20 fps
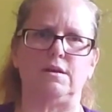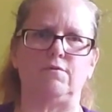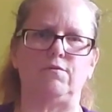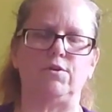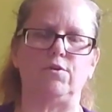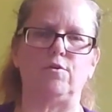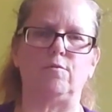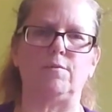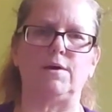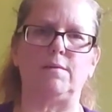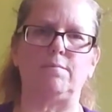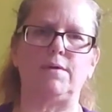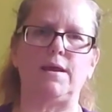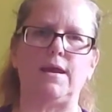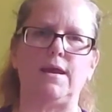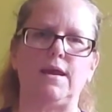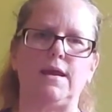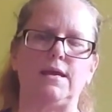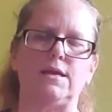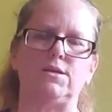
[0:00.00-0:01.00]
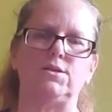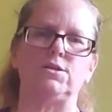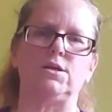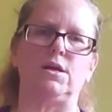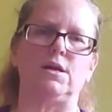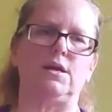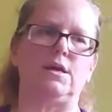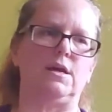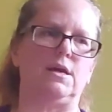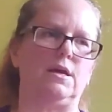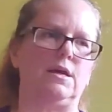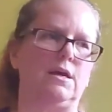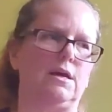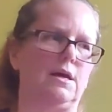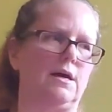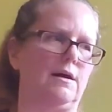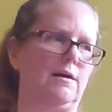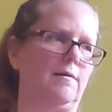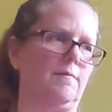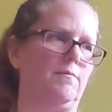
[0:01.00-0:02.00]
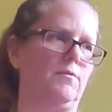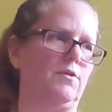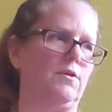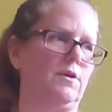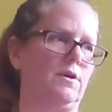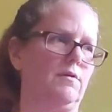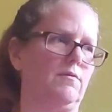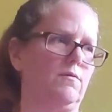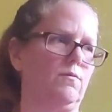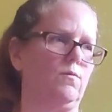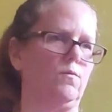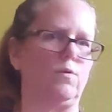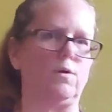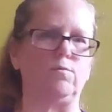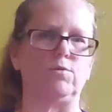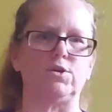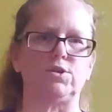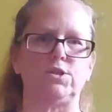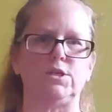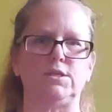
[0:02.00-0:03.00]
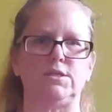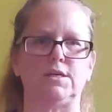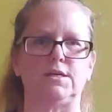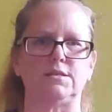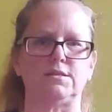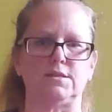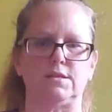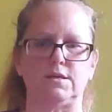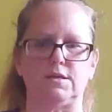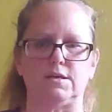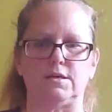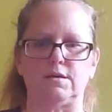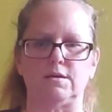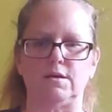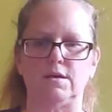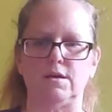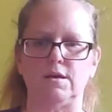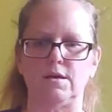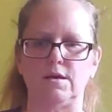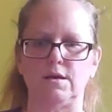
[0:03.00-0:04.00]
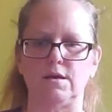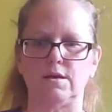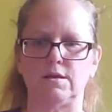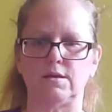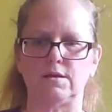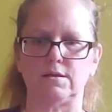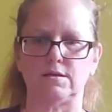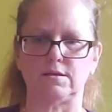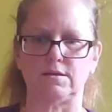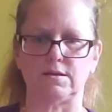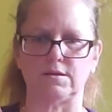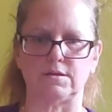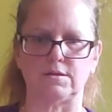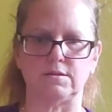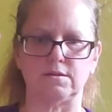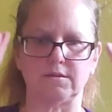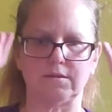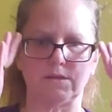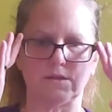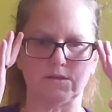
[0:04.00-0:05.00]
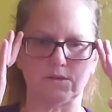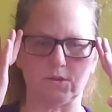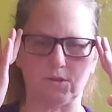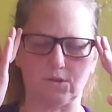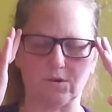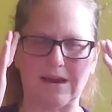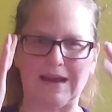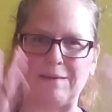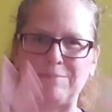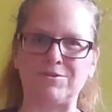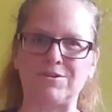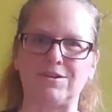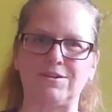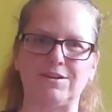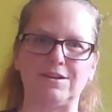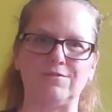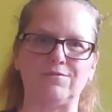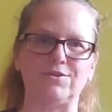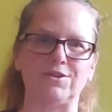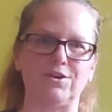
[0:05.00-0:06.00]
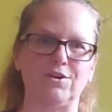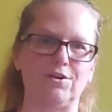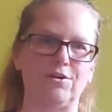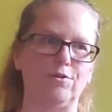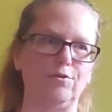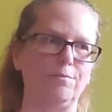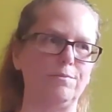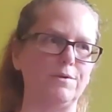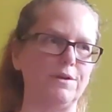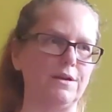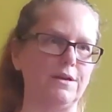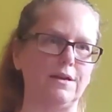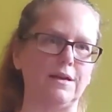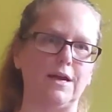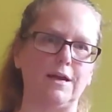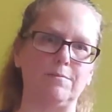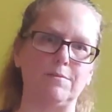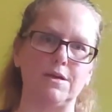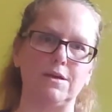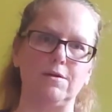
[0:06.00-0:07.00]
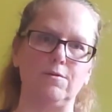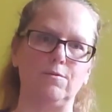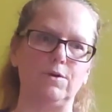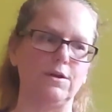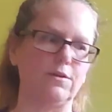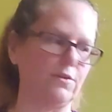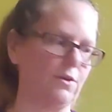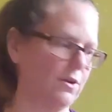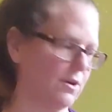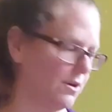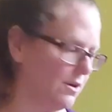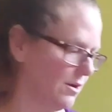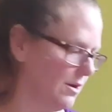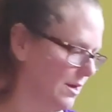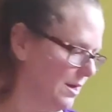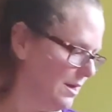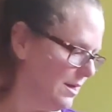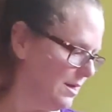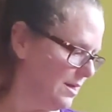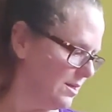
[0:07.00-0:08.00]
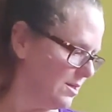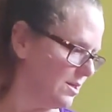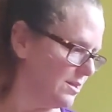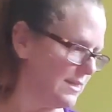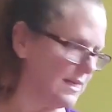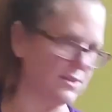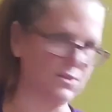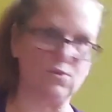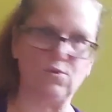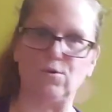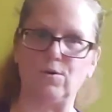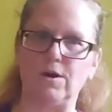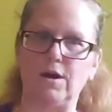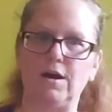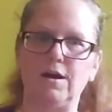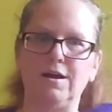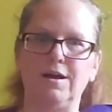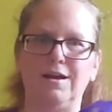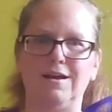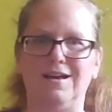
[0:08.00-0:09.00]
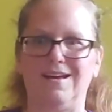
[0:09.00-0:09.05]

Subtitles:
if you're on my page, the one where she does the strap to lift and open, and I'm in it with her, that's Cora.